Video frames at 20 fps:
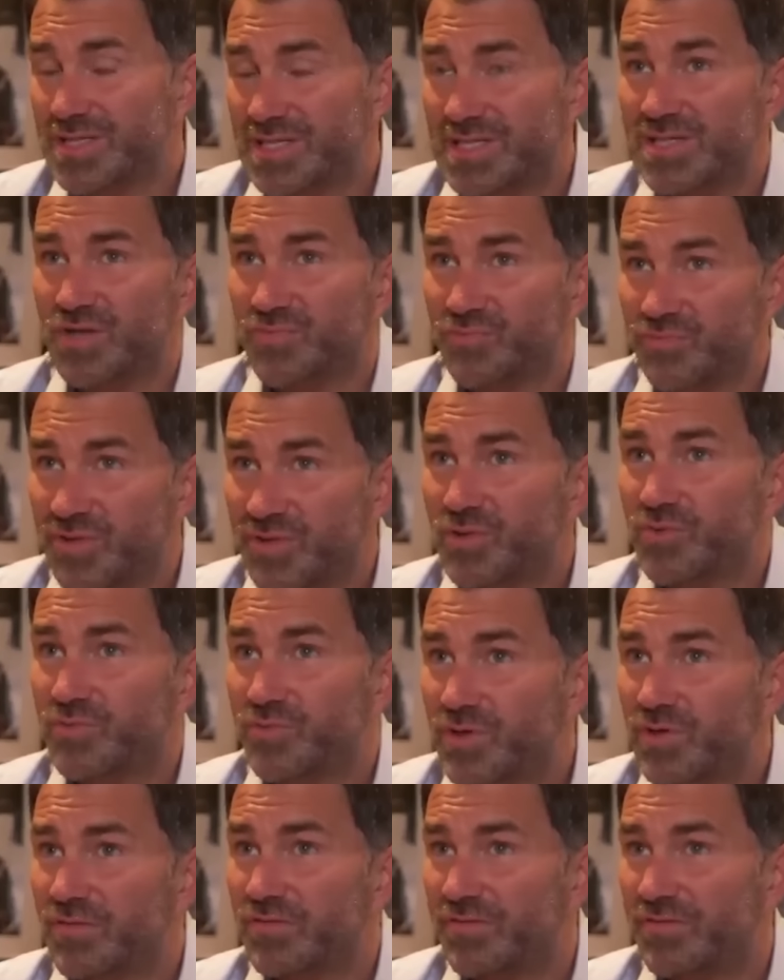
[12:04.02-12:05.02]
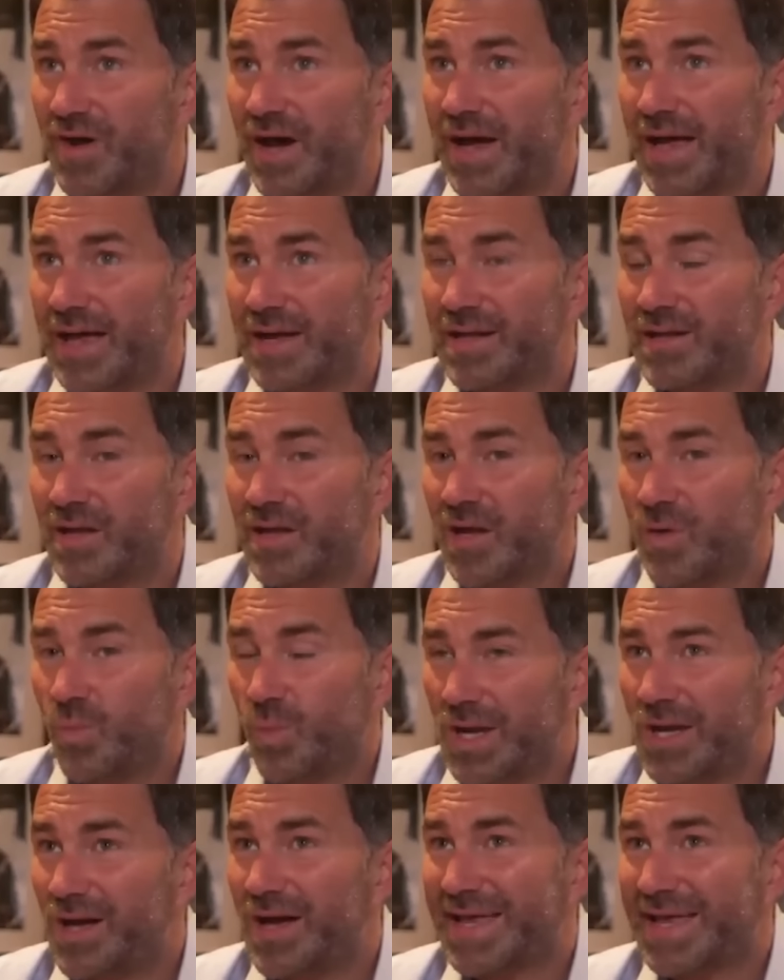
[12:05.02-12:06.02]
This is a real, real fight, and
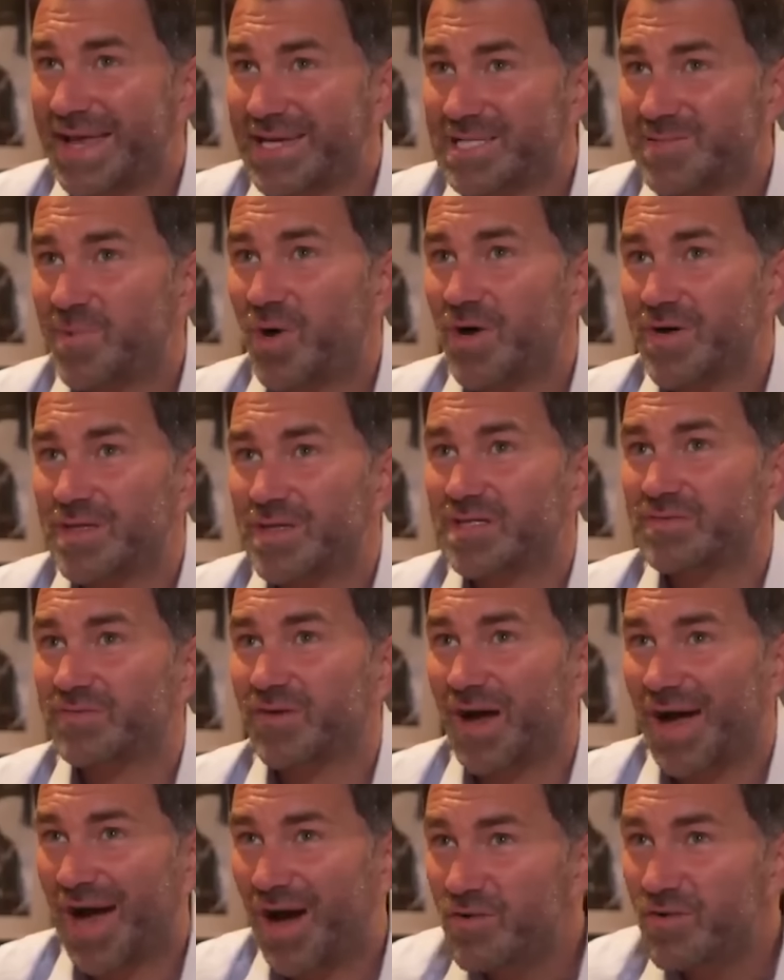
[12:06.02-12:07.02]
we like our spot in this fight.